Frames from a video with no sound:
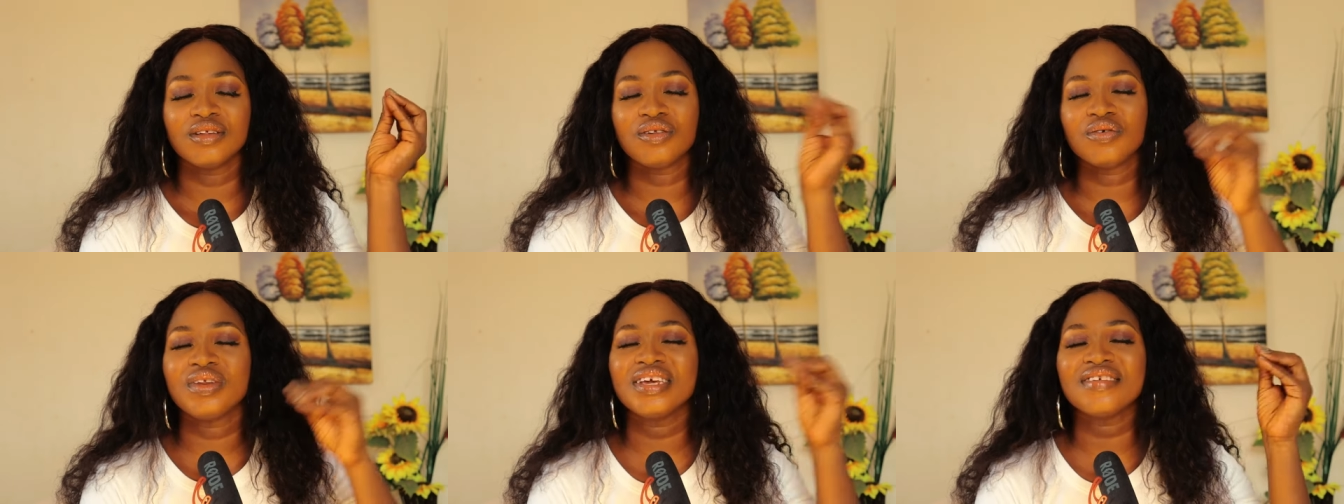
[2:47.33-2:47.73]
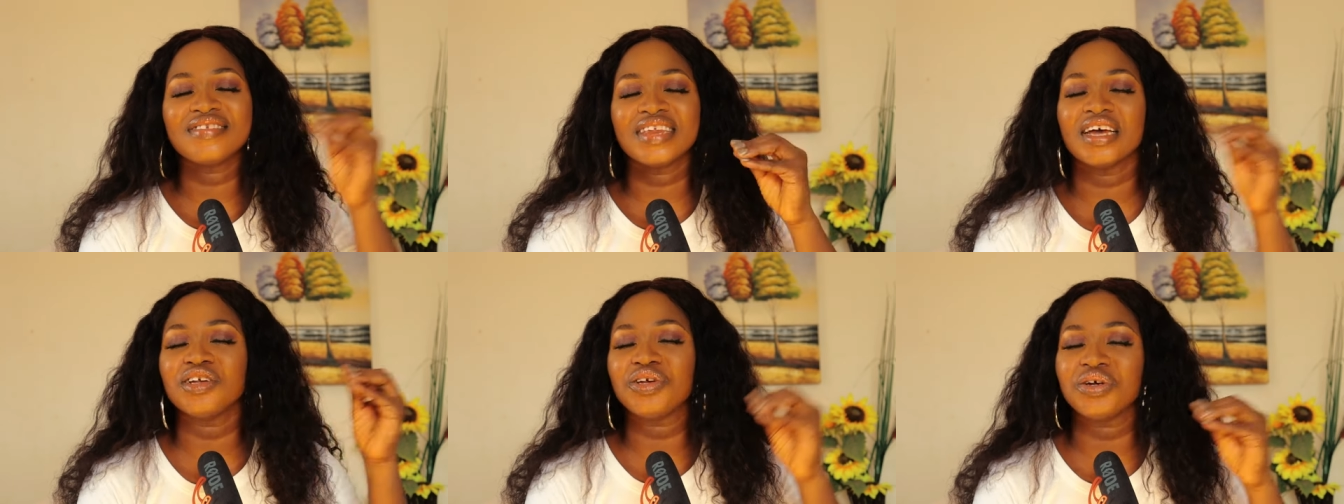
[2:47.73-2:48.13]
to these
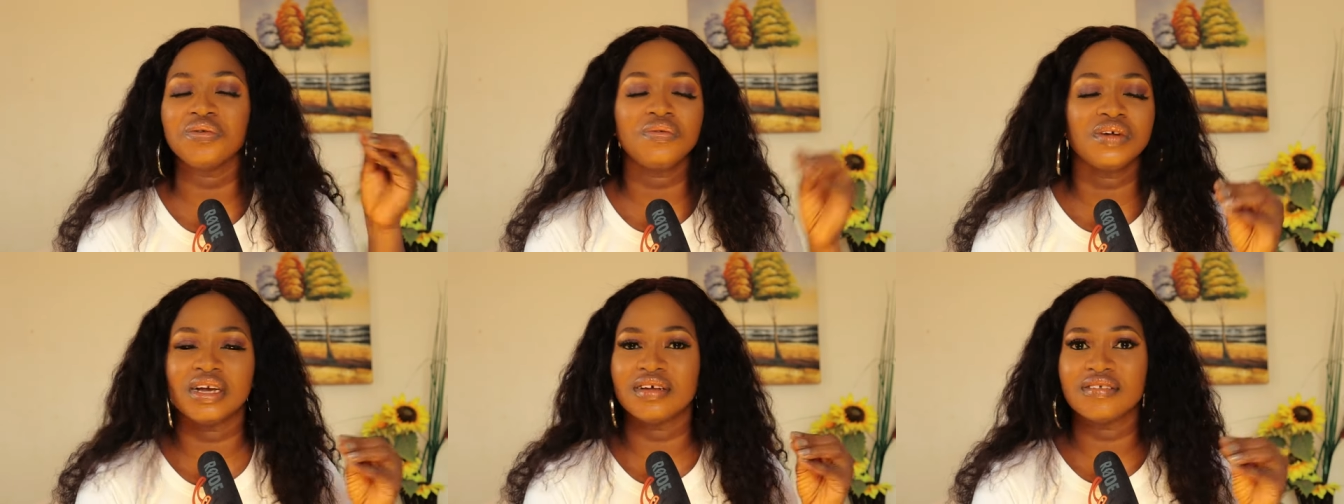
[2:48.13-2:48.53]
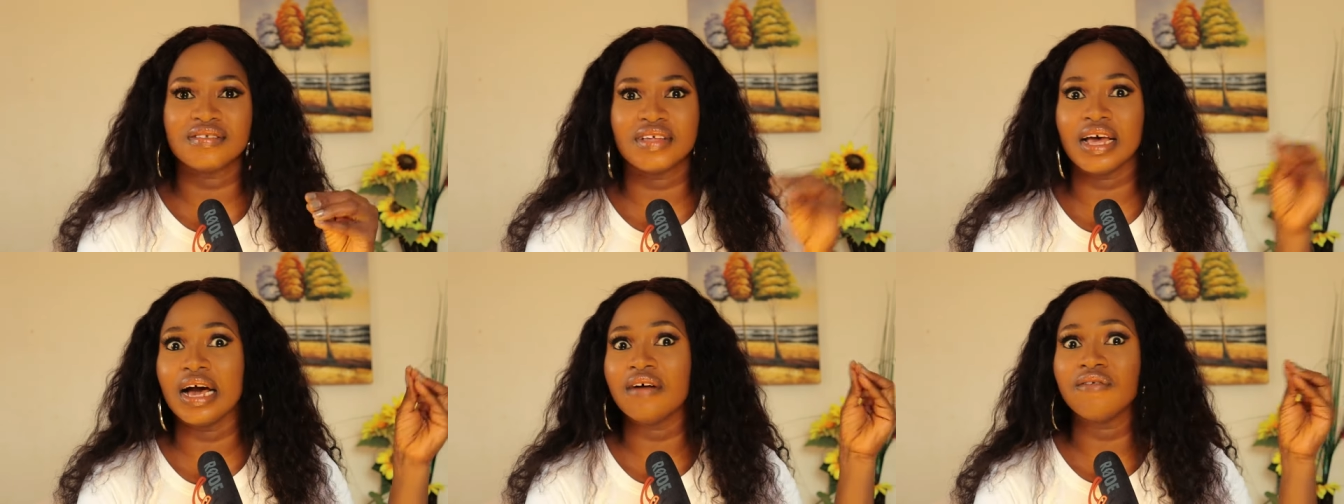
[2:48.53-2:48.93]

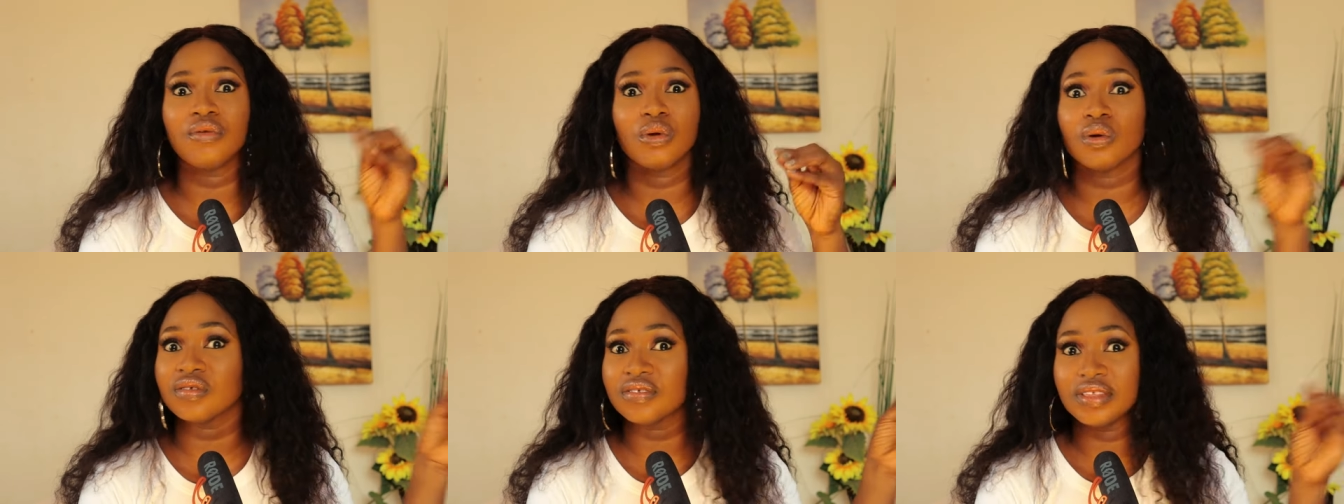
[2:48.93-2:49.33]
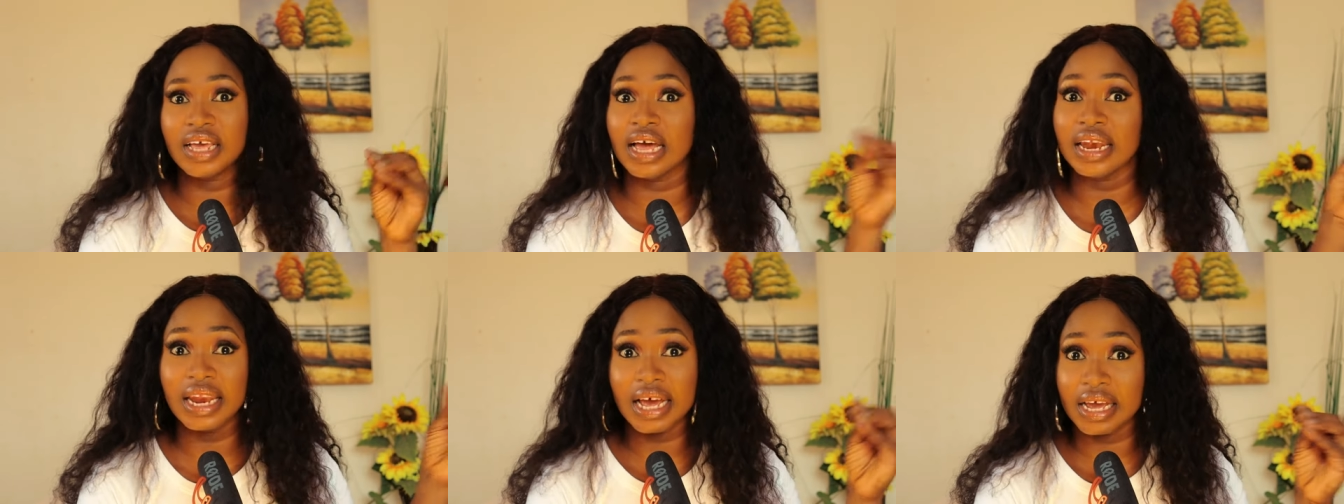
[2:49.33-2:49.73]
Nigerians that have lost
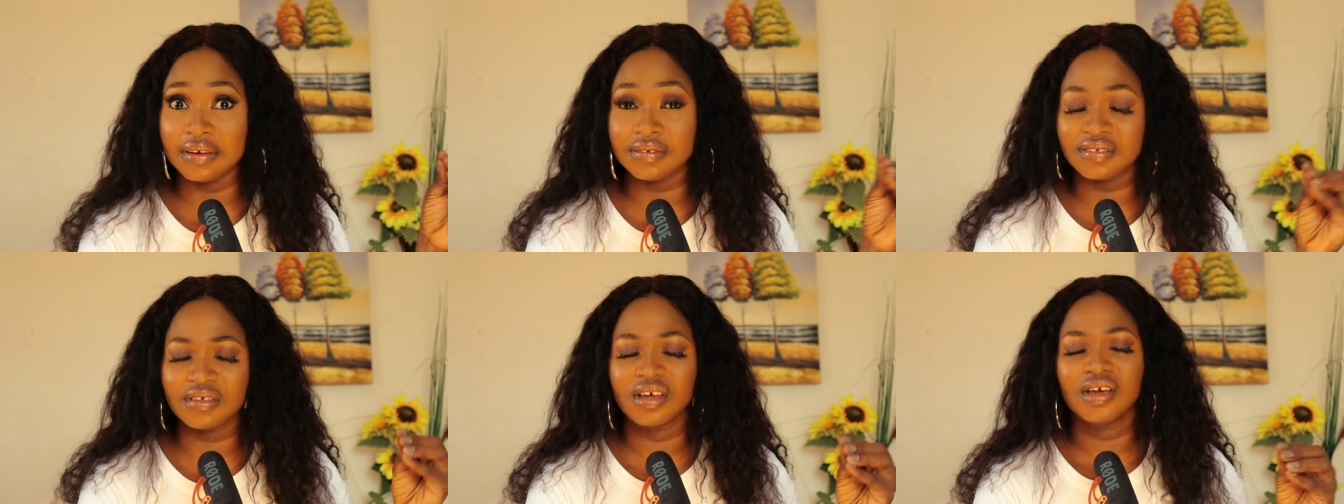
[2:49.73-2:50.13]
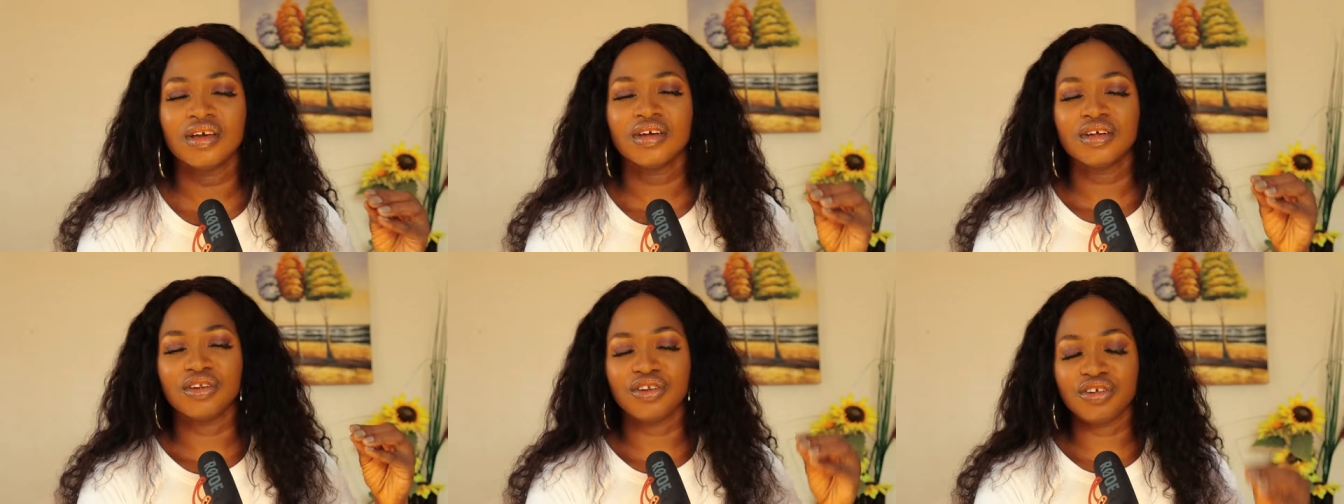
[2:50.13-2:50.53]
their lives
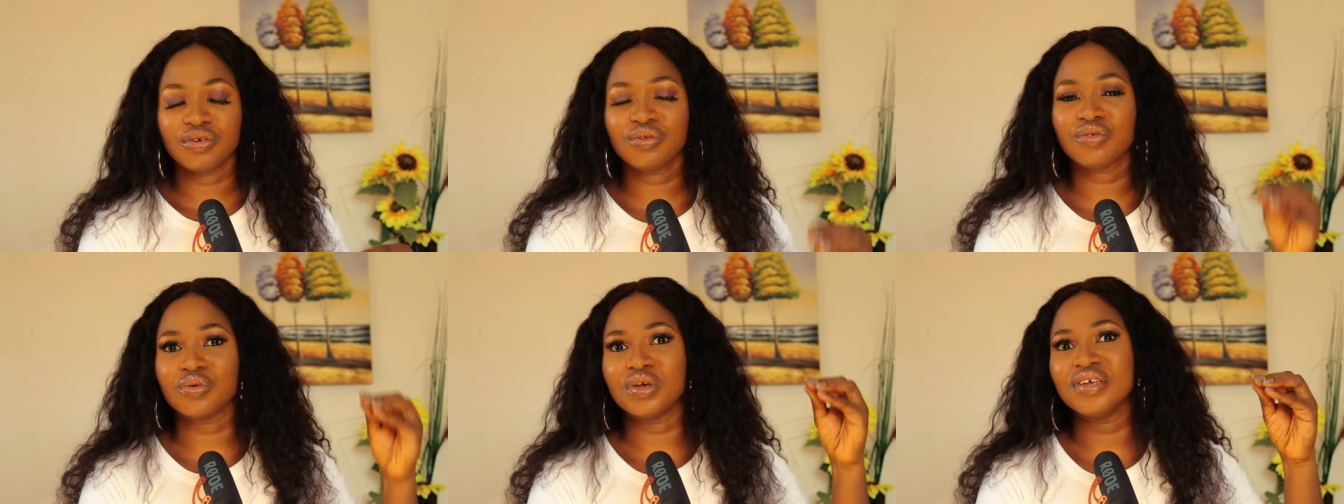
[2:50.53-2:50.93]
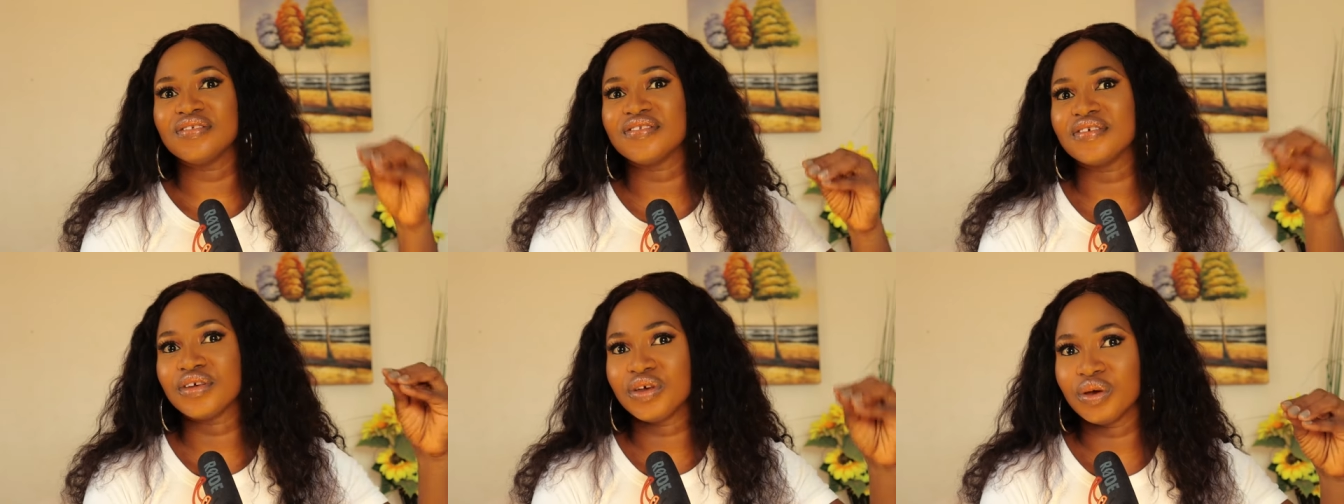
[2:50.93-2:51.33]
due to
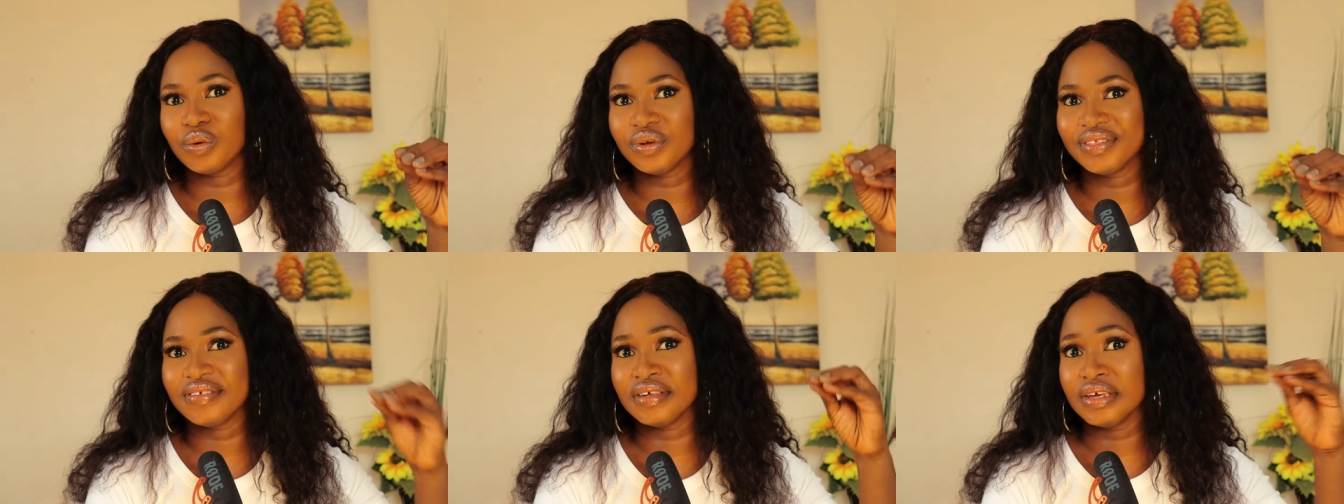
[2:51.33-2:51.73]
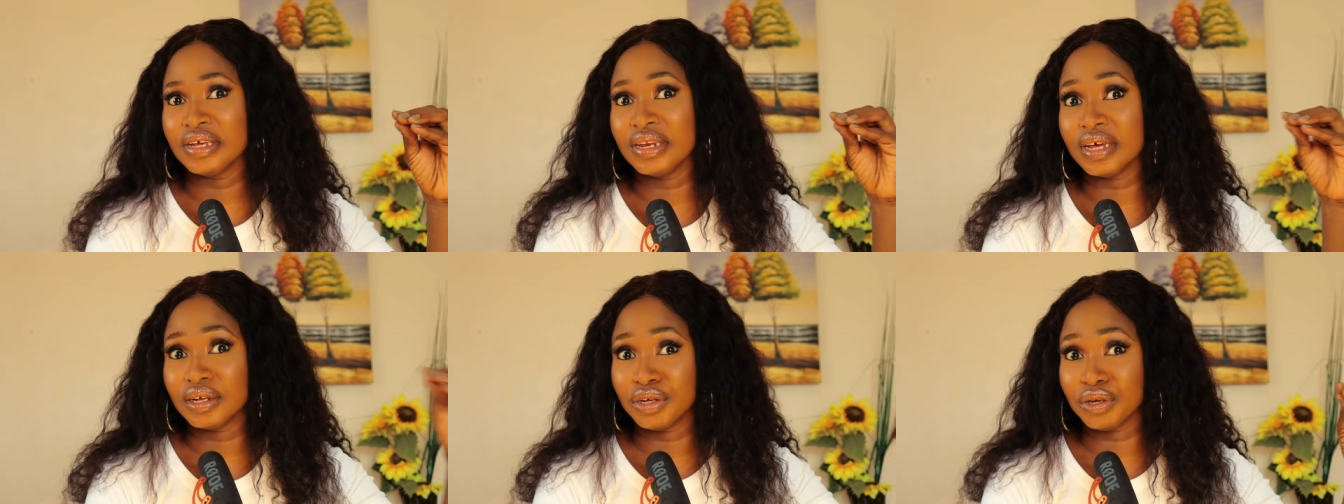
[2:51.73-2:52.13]
insecurity
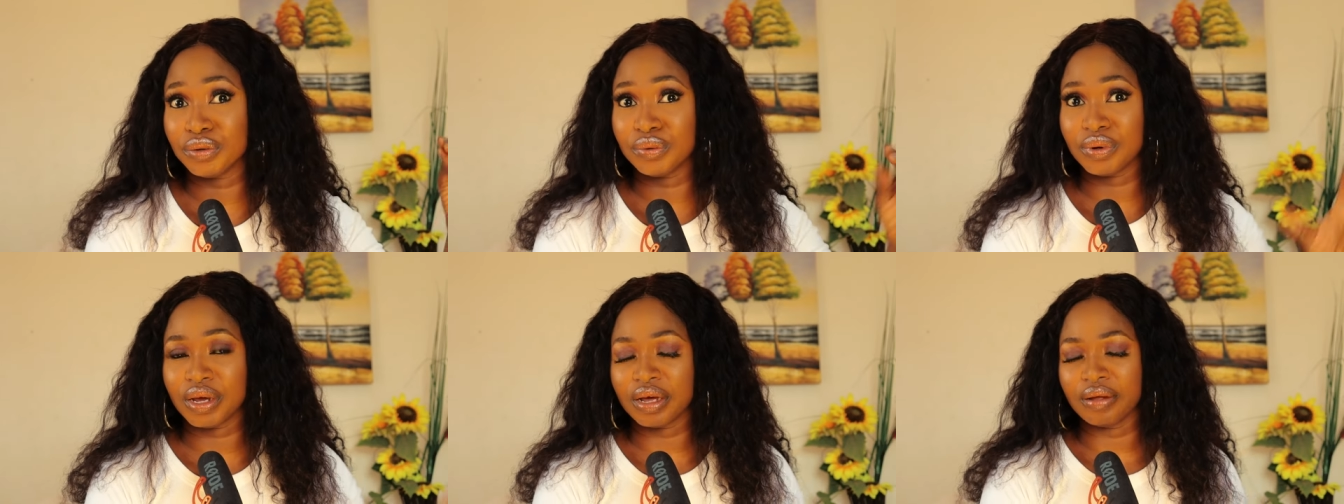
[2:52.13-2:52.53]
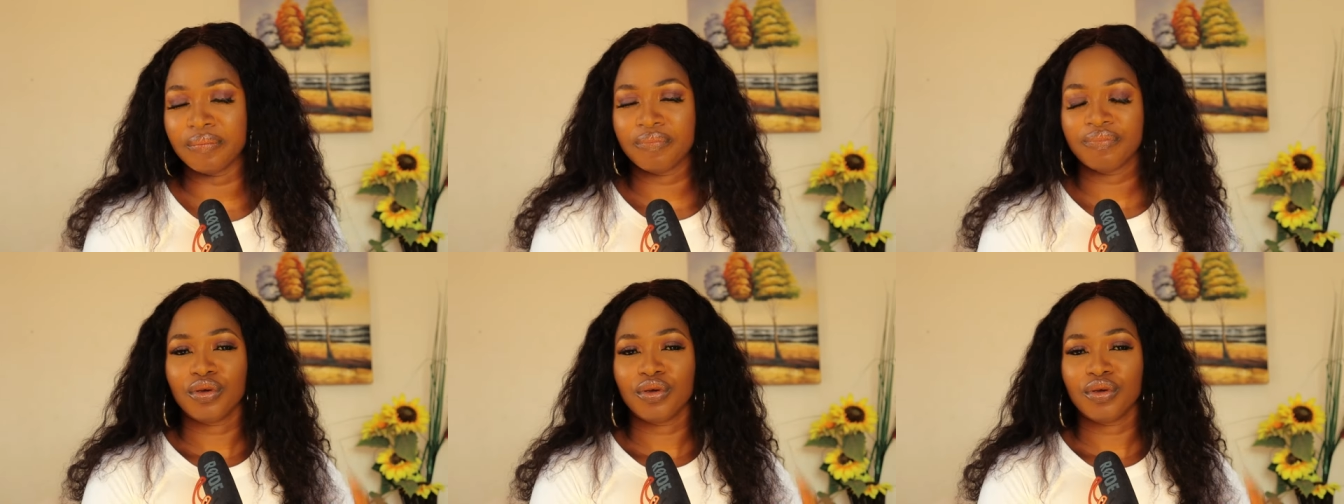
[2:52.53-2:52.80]
in Nigeria.